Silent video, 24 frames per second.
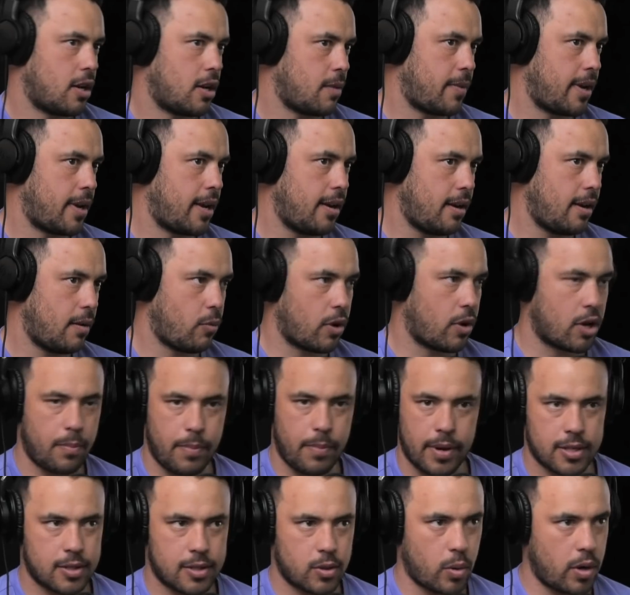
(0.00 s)
You know what I mean? We've
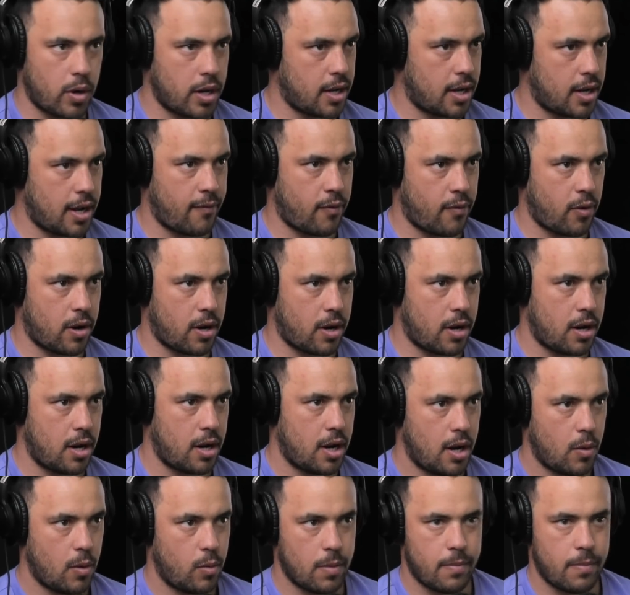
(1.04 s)
got a better story than
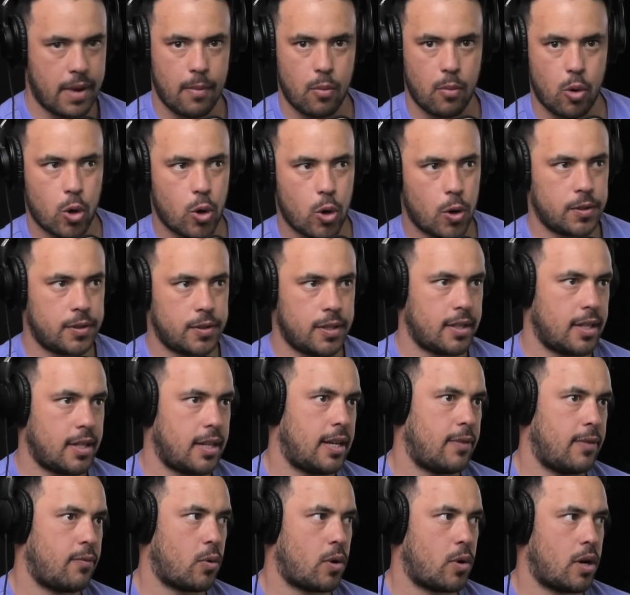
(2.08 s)
everyone. We make more
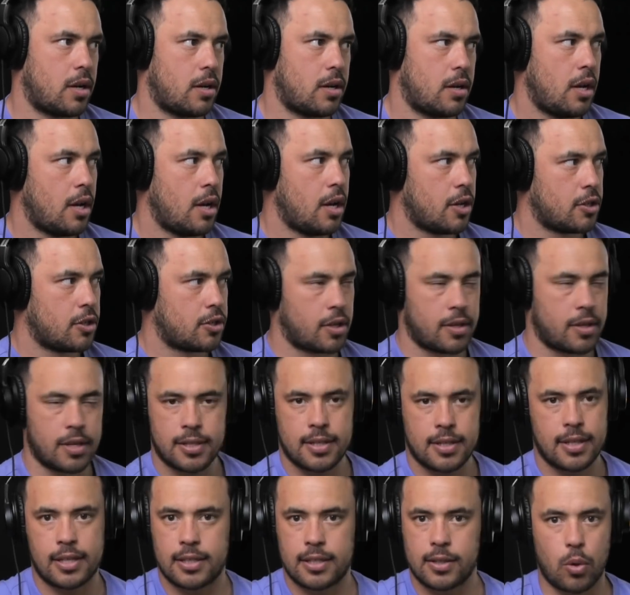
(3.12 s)
content than everyone. So
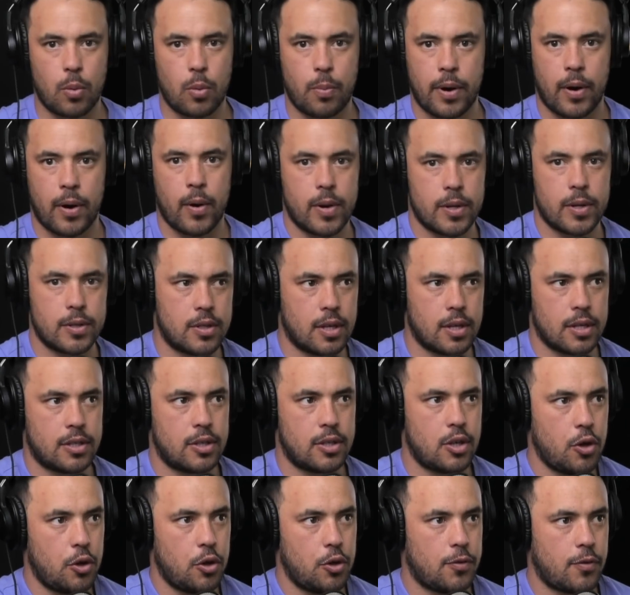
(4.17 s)
this next little period
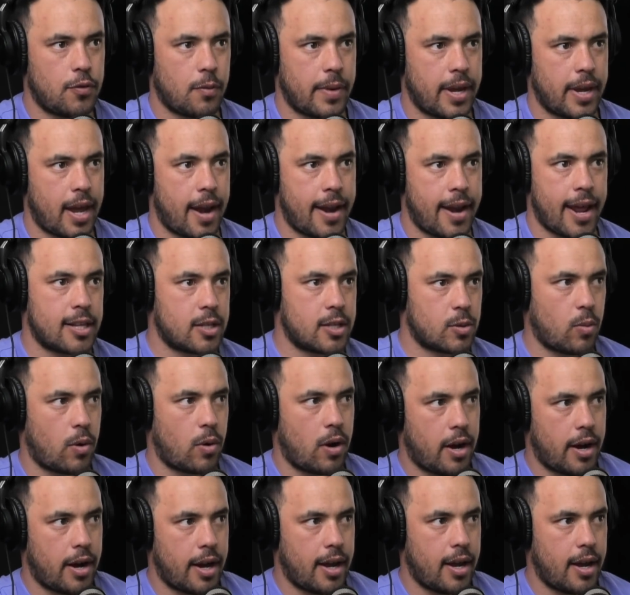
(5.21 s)
is huge for me, and
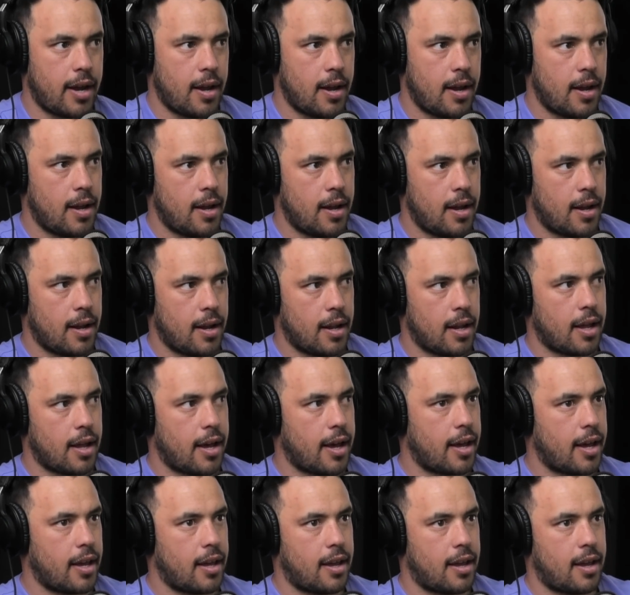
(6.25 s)
that's why,
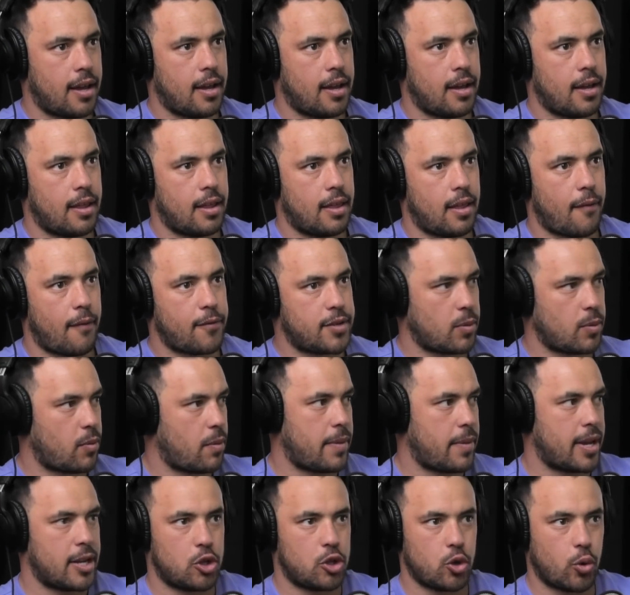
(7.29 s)
like.
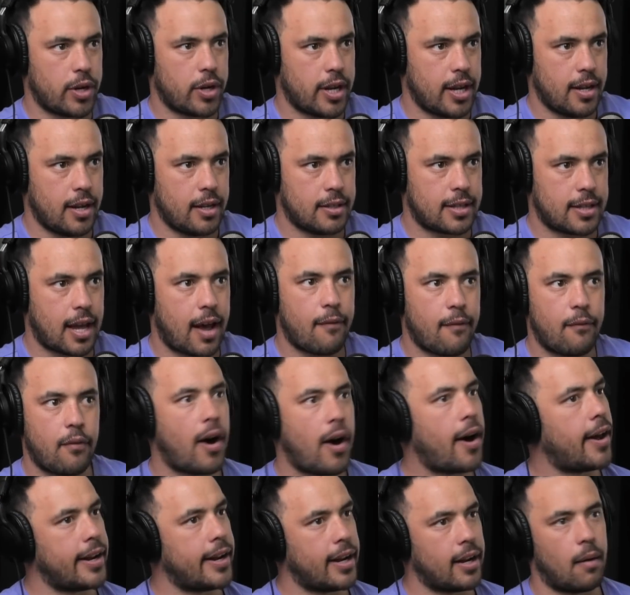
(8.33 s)
Obviously, when me and Geordie start
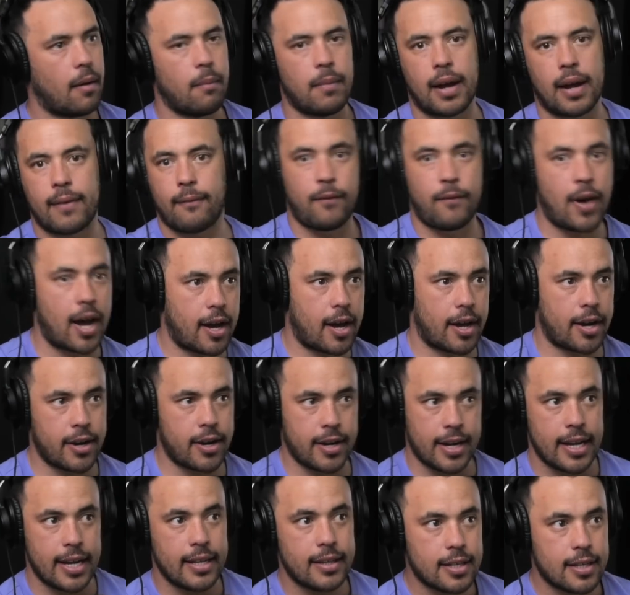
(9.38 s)
fighting, I'm like, fuck, I
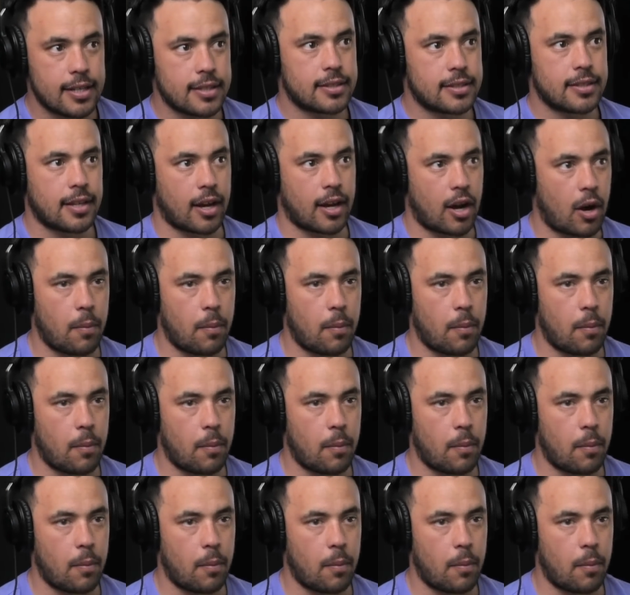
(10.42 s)
don't need this.